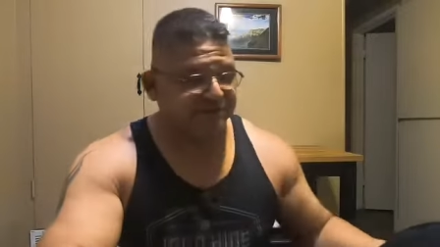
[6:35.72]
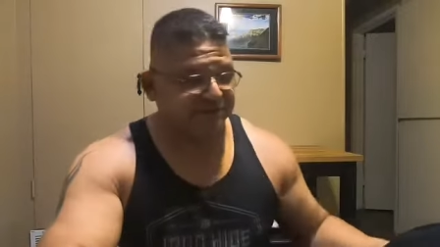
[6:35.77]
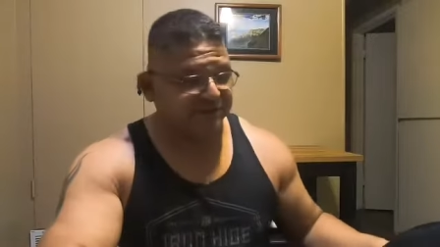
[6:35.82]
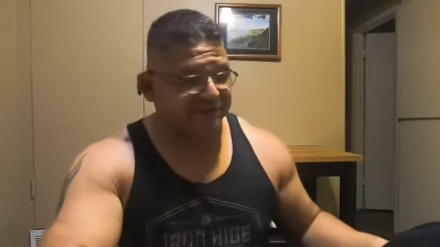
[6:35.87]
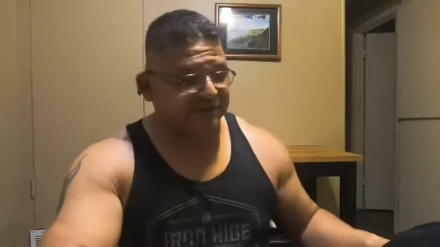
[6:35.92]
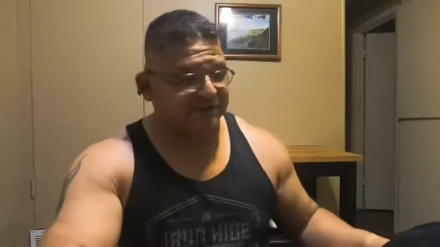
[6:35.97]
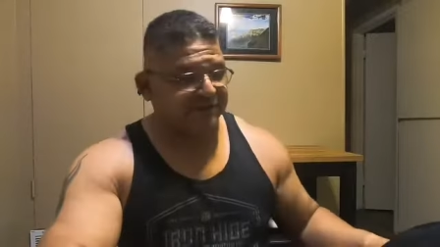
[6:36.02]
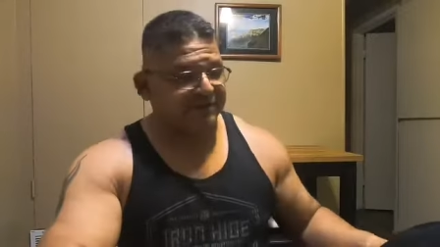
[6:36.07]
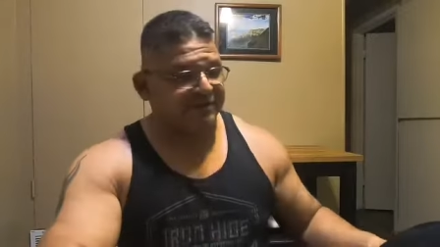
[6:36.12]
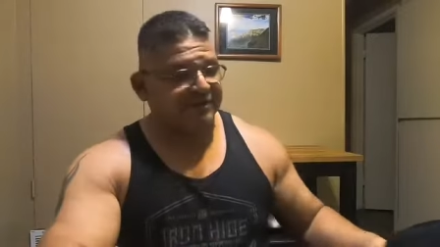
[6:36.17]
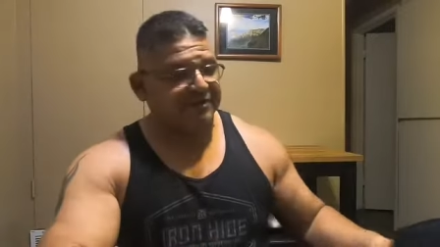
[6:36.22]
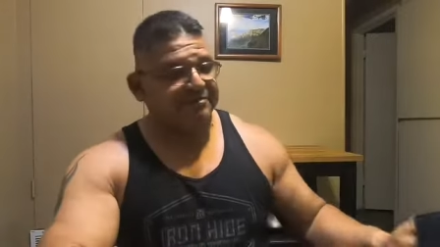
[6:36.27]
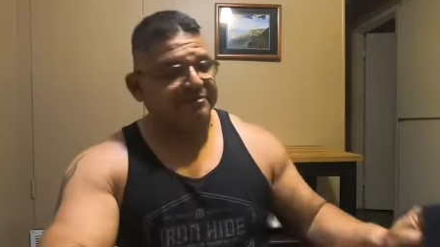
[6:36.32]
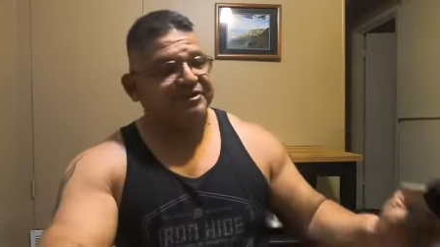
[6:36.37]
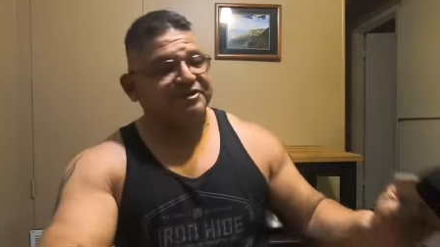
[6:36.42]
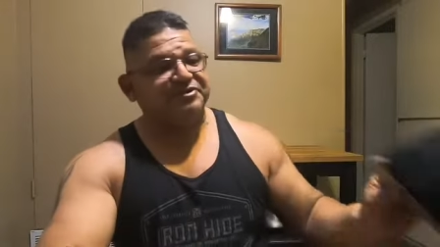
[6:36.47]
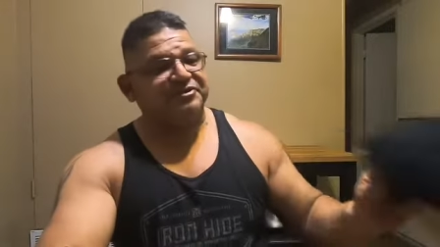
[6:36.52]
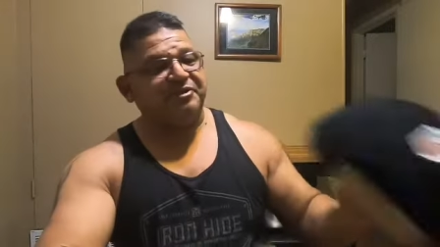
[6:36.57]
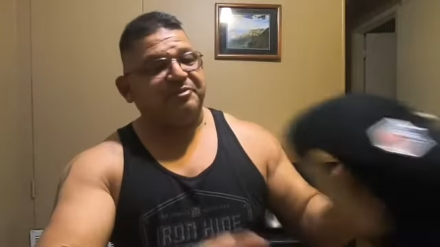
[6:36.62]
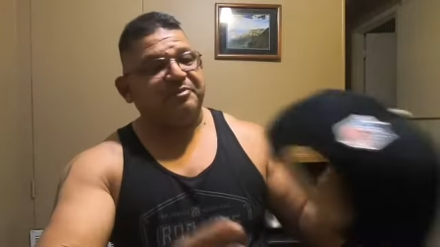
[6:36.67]
with
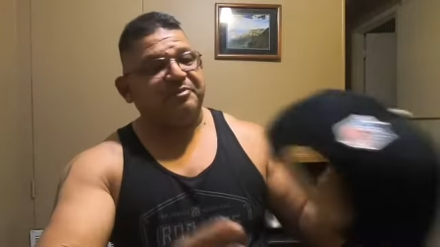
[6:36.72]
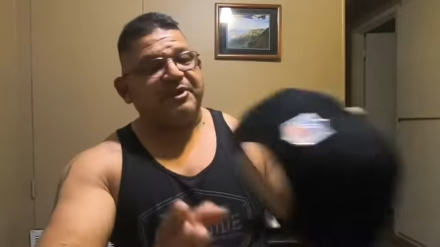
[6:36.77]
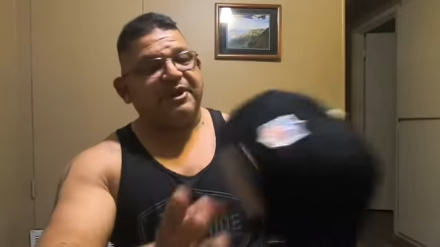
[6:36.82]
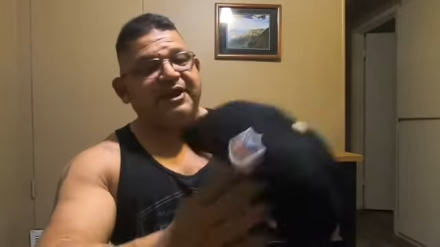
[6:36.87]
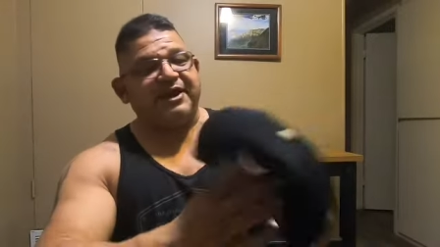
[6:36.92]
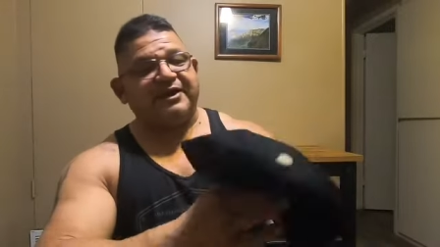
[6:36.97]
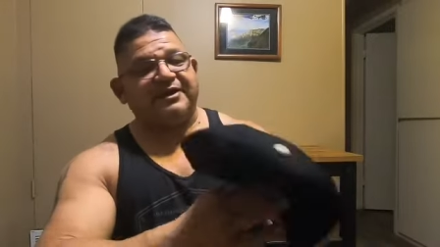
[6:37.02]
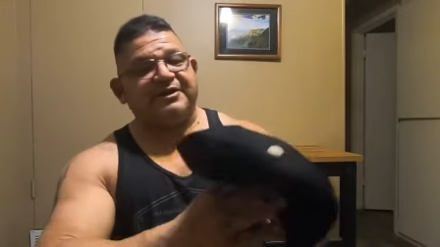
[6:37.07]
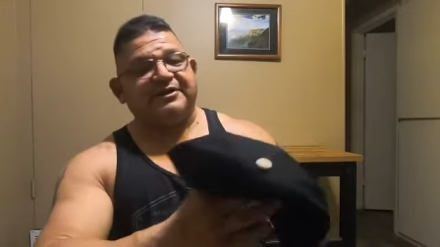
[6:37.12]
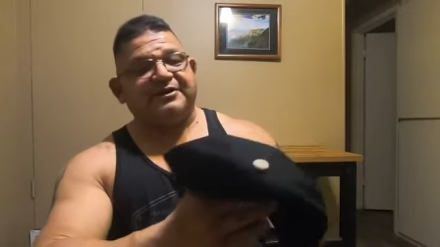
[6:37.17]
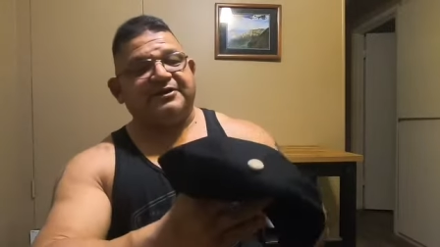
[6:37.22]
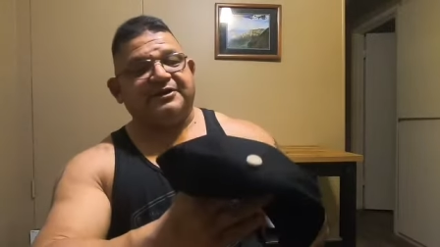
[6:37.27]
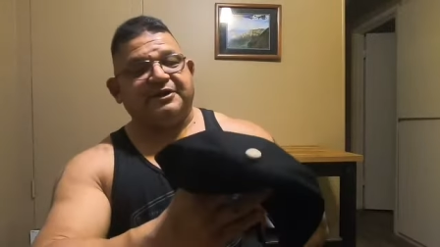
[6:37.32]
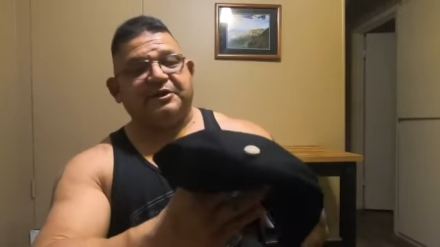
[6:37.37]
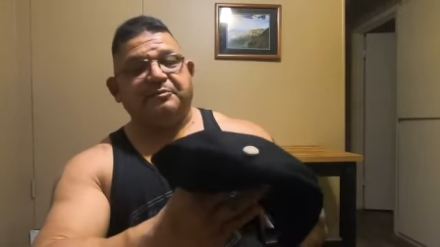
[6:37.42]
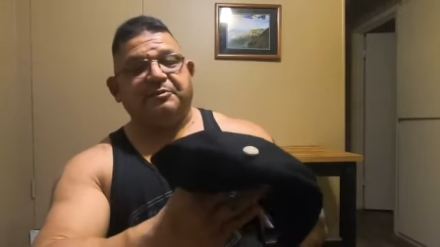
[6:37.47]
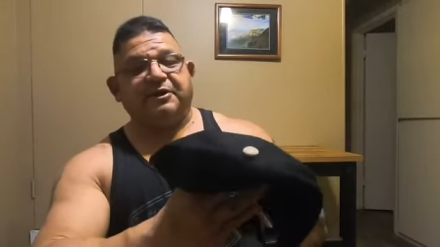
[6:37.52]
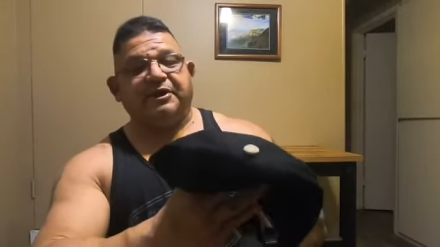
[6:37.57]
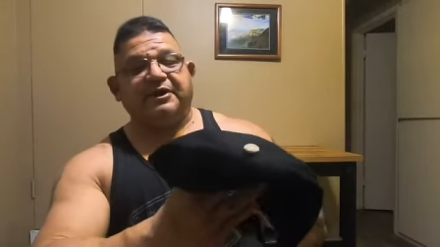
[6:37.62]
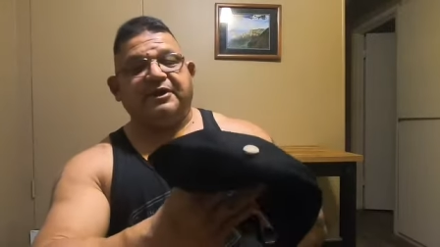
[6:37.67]
mystery pack on
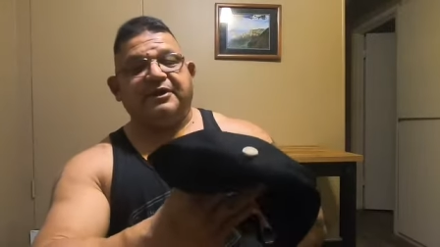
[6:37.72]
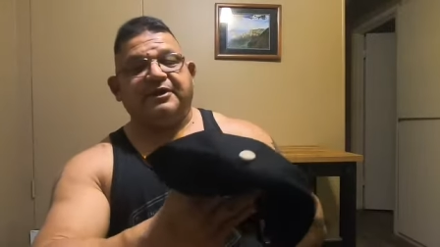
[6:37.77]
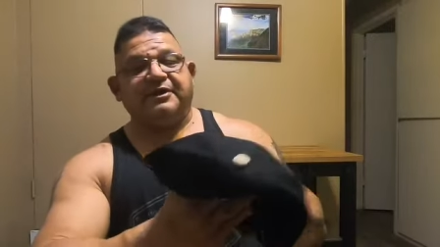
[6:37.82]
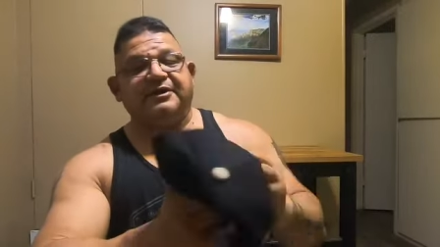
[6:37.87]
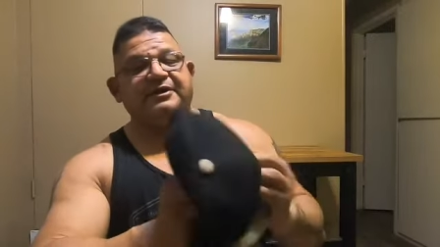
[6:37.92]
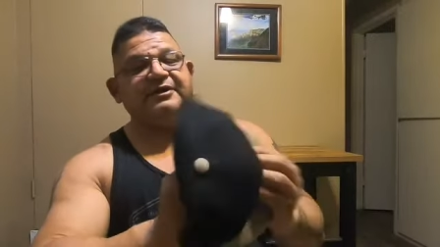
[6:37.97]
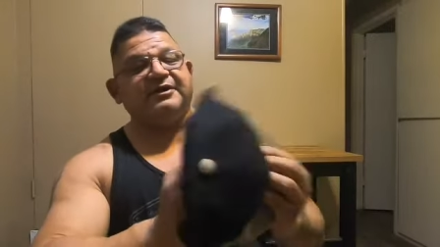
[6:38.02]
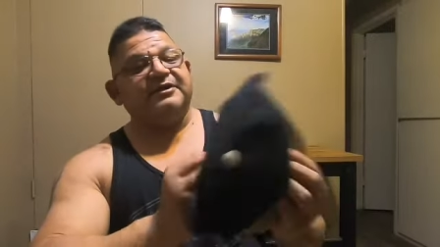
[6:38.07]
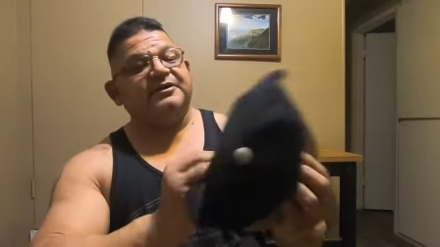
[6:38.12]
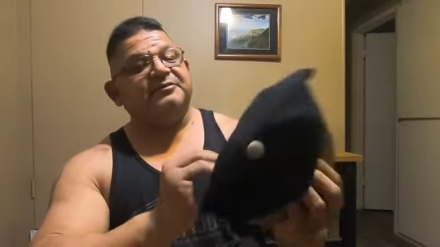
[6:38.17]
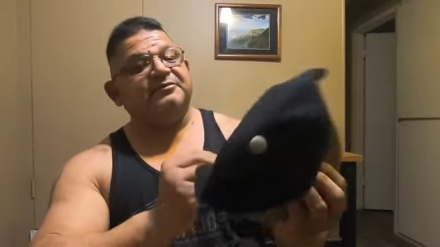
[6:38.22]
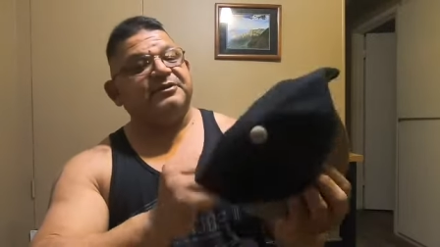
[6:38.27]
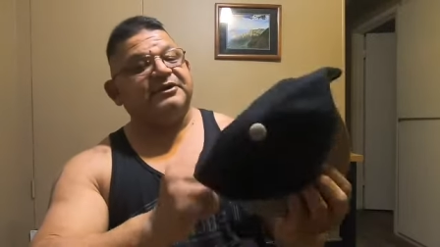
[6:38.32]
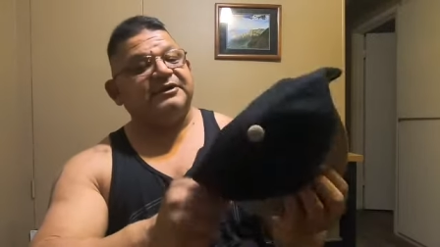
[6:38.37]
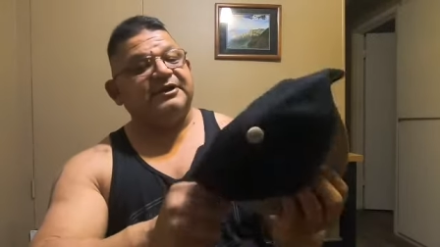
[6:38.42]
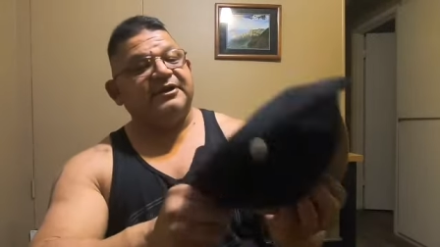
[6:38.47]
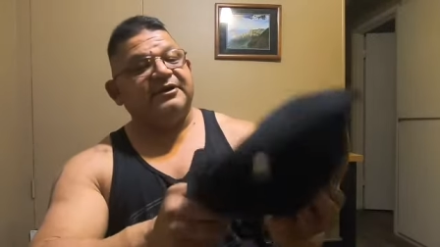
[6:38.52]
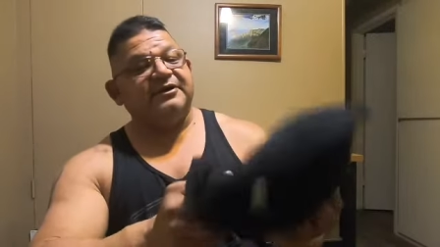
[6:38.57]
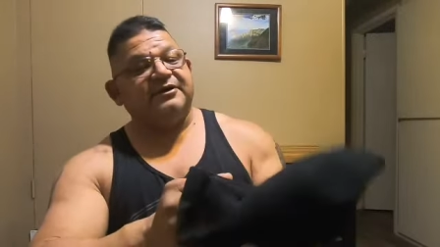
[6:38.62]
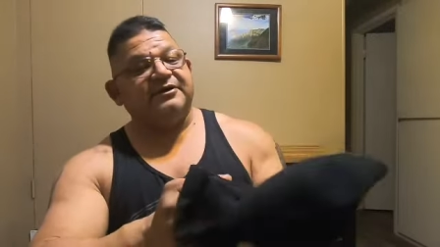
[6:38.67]
eBay.
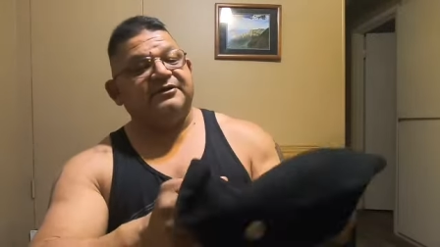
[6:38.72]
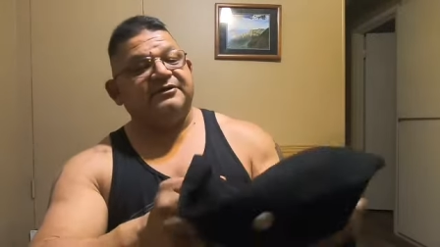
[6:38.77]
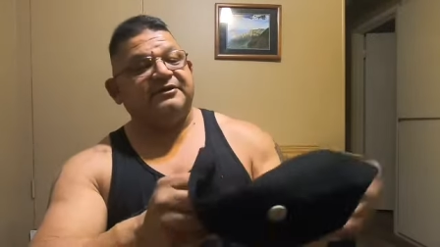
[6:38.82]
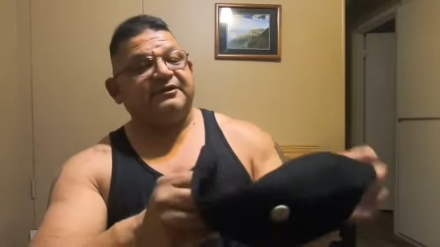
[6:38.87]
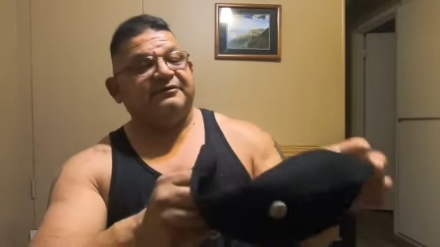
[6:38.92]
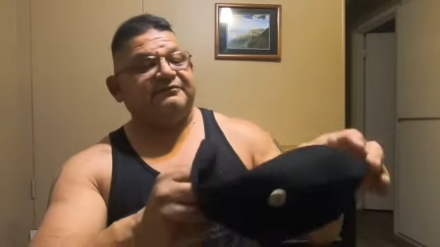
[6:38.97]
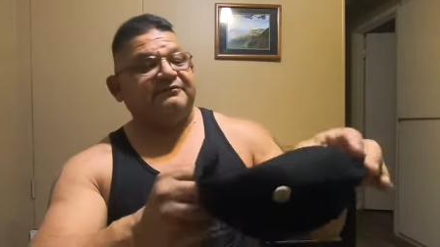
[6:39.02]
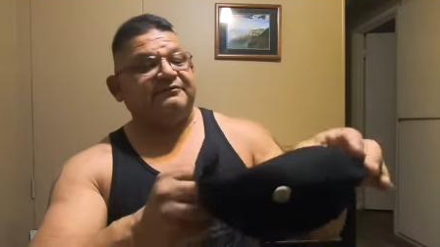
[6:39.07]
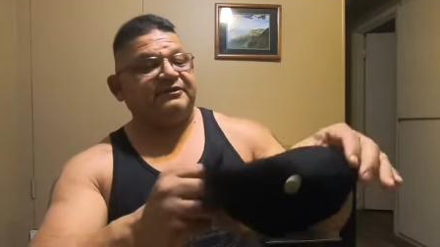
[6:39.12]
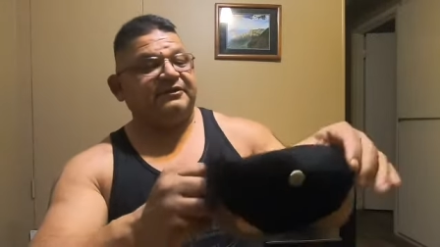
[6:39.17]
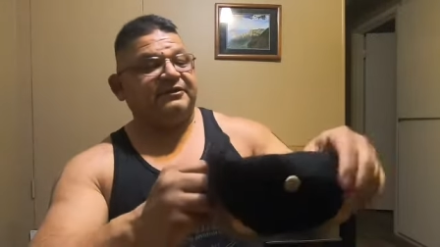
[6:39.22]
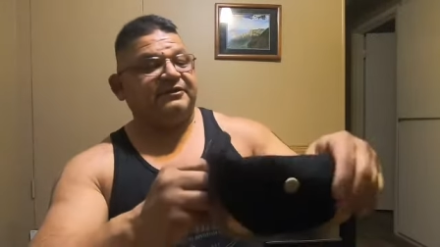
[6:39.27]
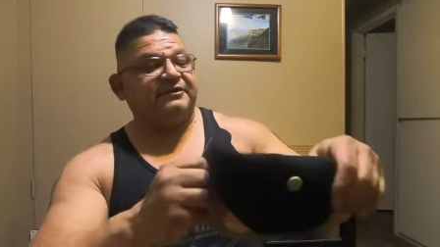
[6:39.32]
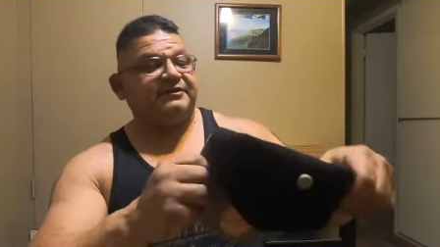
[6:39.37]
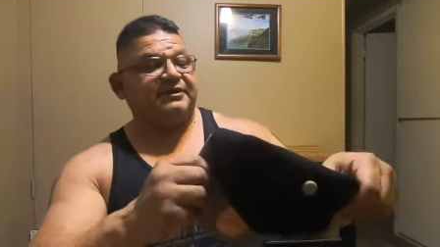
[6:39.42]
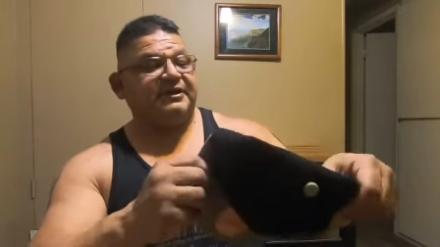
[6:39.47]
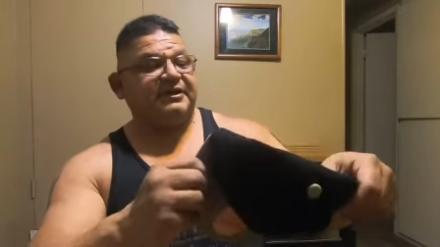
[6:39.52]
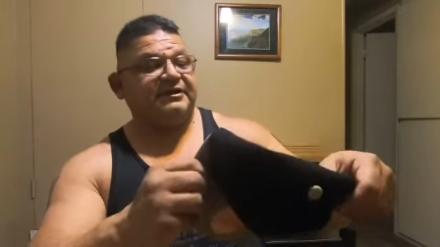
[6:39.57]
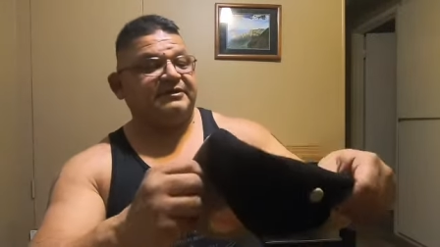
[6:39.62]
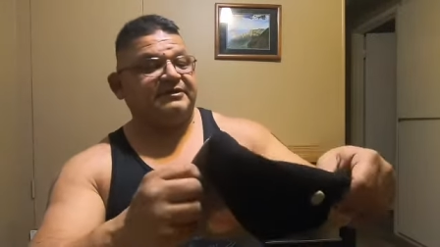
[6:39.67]
But they are definitely
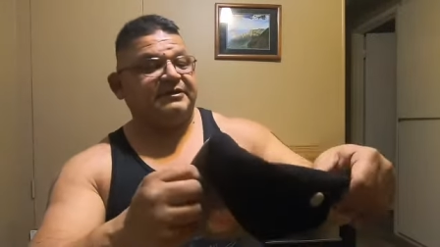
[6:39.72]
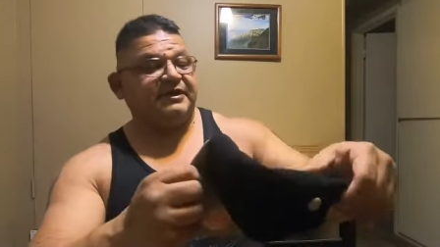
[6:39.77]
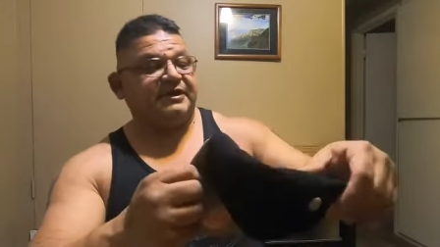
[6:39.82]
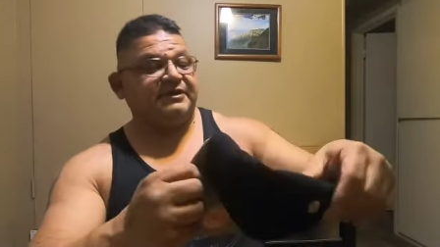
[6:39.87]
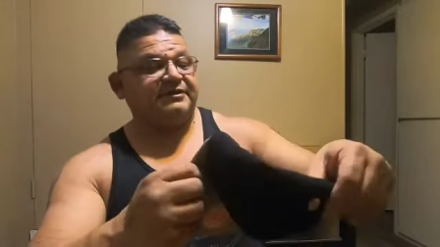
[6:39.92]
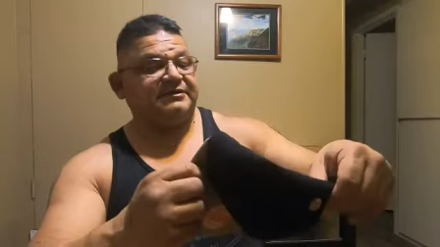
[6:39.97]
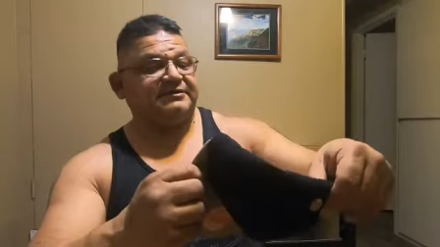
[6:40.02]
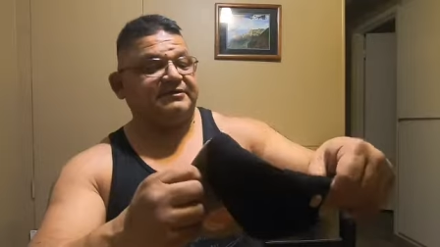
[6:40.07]
nice hats.